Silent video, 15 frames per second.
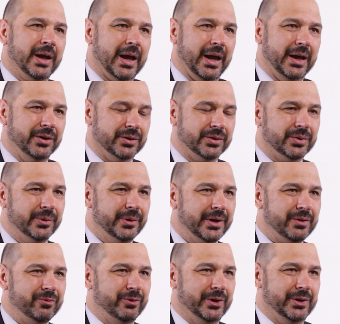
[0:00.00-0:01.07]
And authority
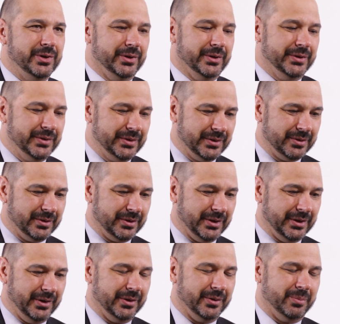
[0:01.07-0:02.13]
figures
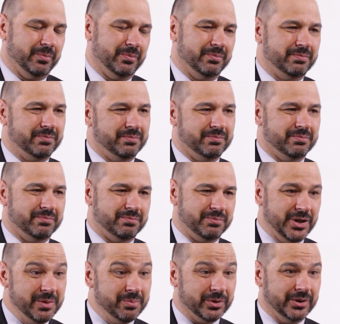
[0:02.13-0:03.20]
that are
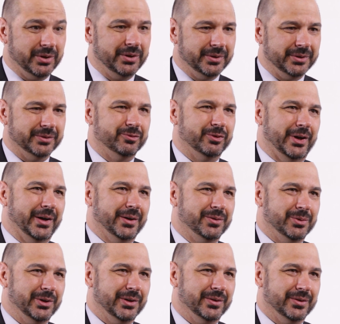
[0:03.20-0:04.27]
people, in fact, we
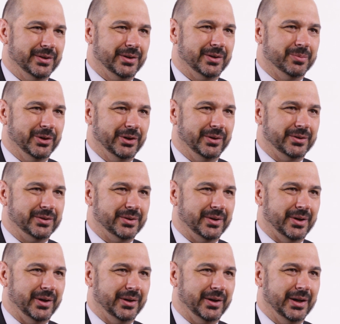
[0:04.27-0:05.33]
can think about
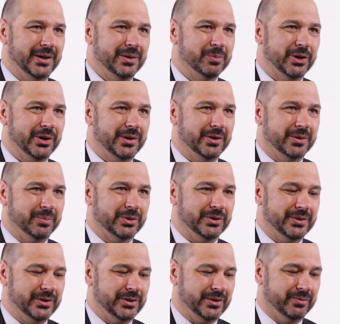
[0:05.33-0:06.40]
anybody in a
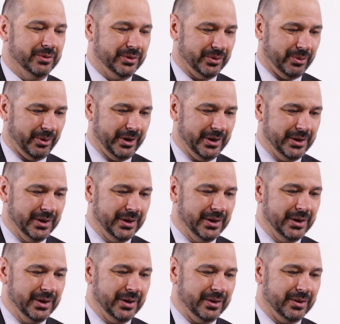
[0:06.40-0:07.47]
position of authority,
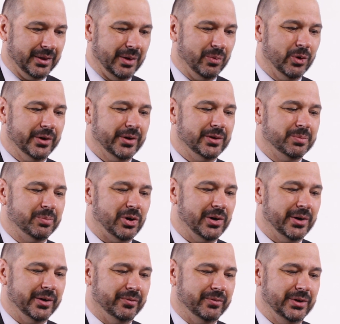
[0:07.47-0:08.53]
they work as
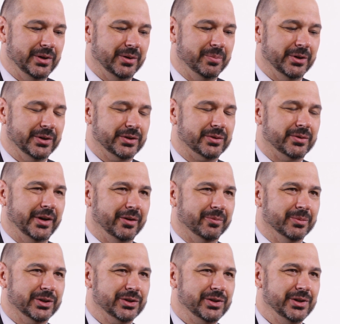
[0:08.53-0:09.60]
part of the administrative
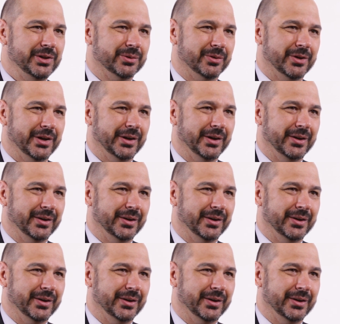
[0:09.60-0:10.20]
machinery.